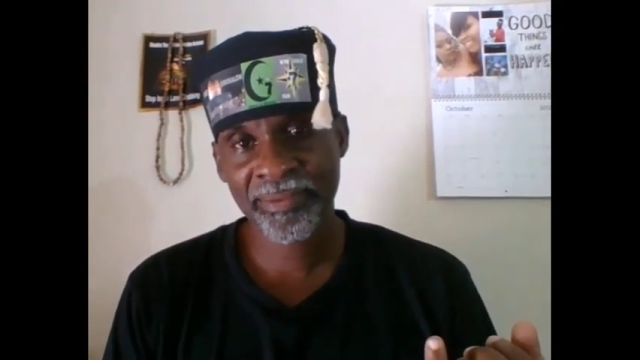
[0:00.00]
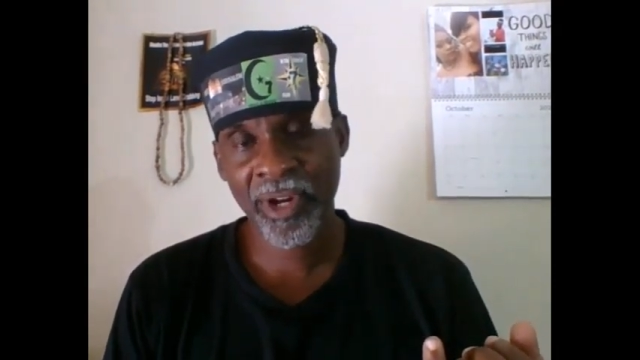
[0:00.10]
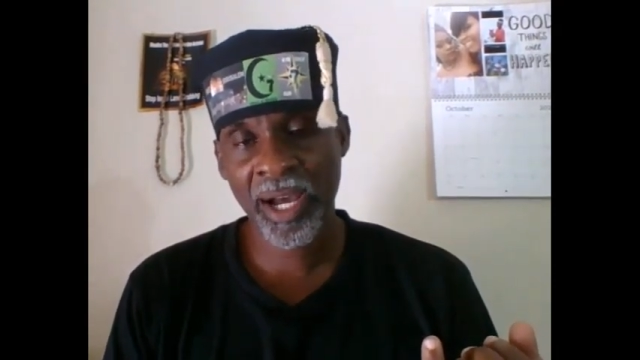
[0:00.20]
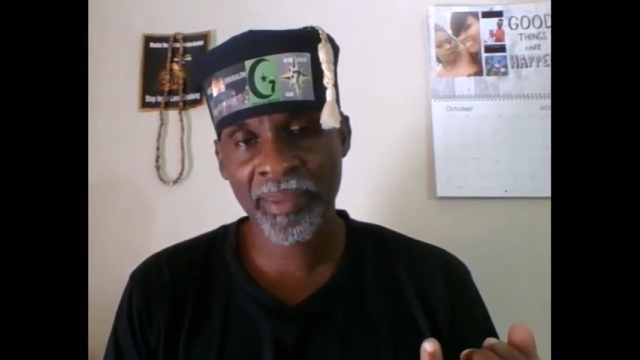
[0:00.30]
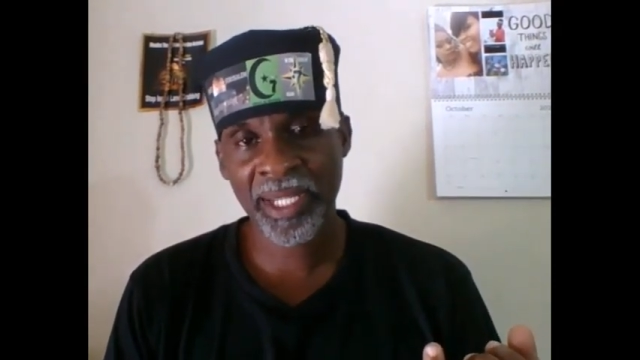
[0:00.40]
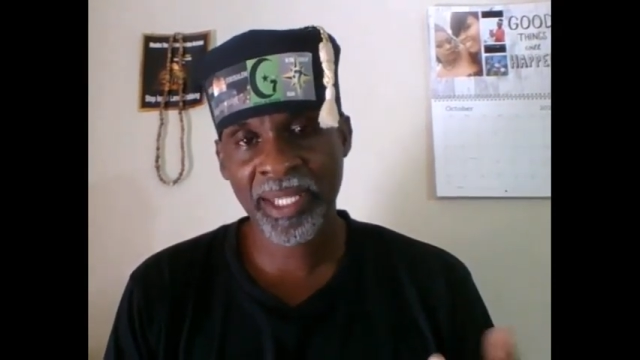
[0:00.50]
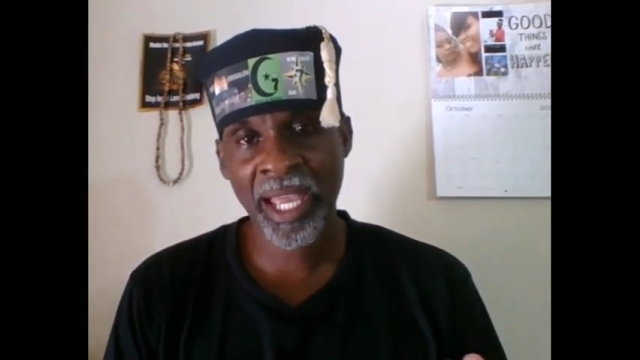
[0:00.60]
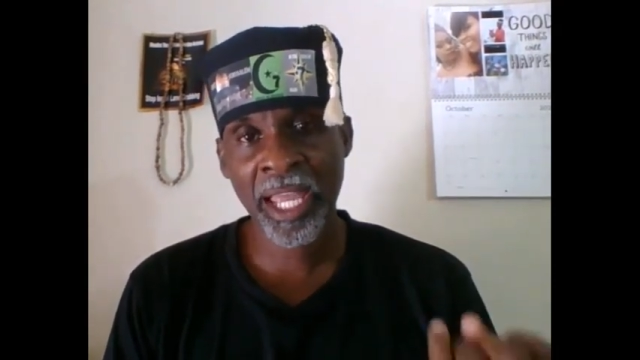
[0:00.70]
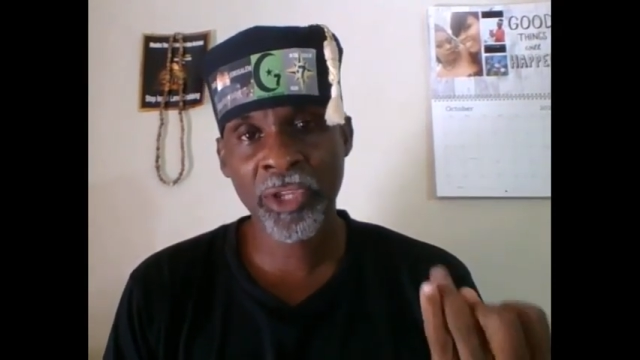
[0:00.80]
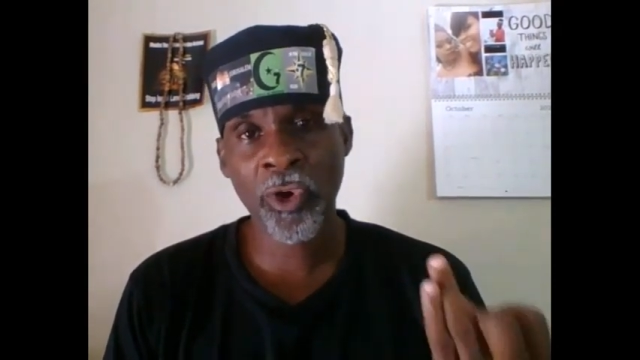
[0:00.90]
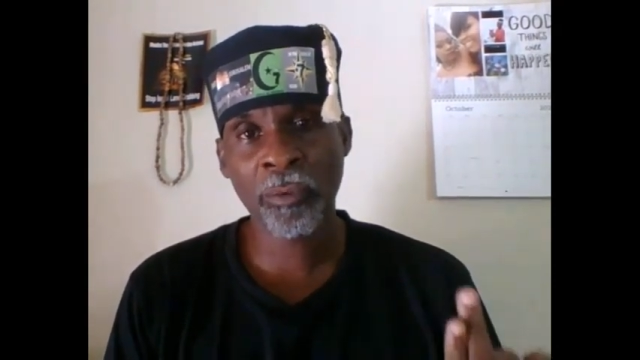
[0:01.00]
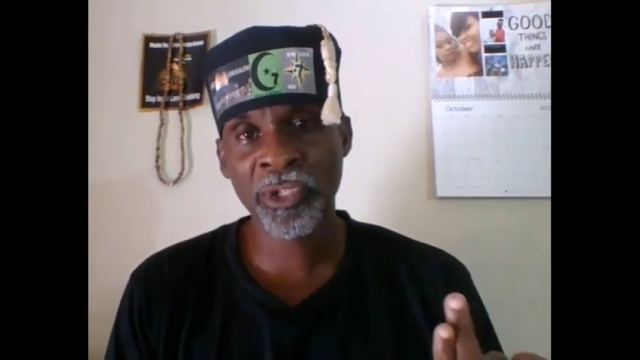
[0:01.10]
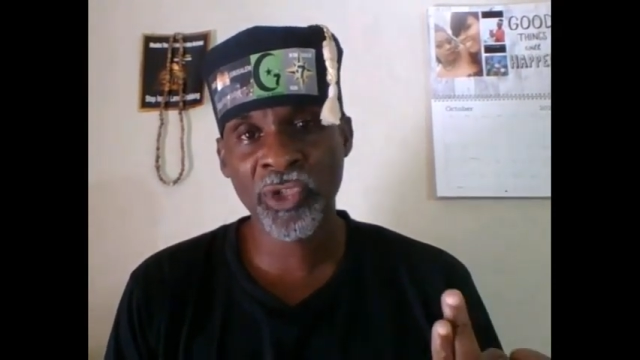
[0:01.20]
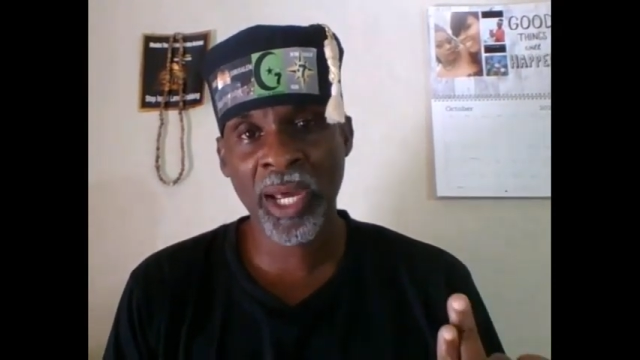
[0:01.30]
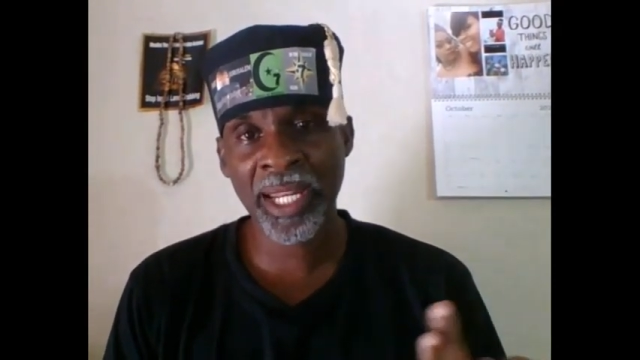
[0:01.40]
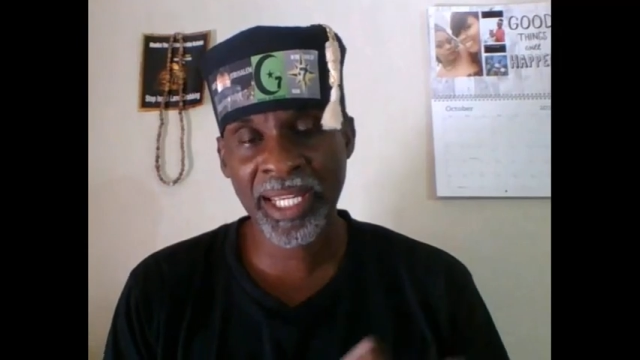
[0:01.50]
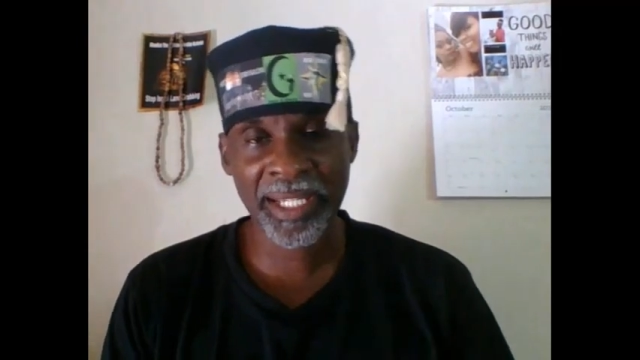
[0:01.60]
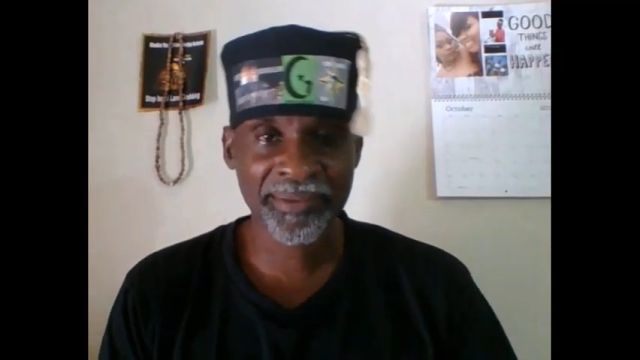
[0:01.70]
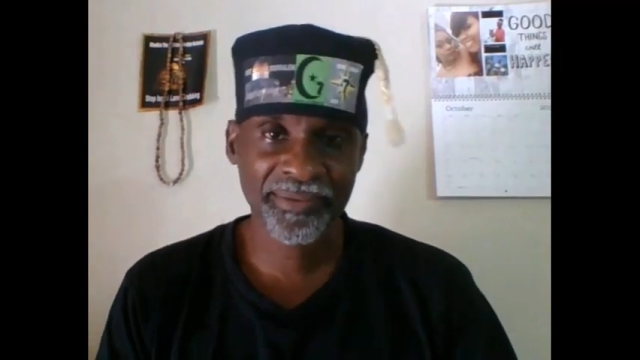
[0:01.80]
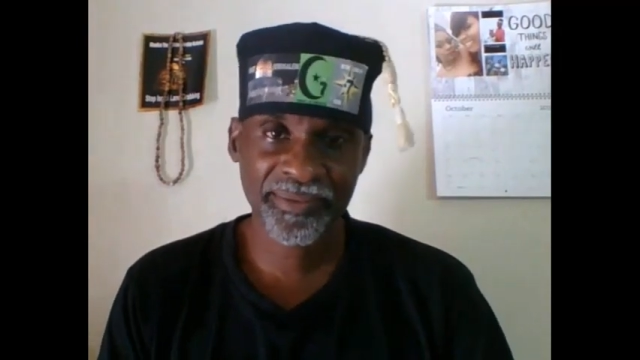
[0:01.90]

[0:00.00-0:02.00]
Muhammad and Noble Jew Ali.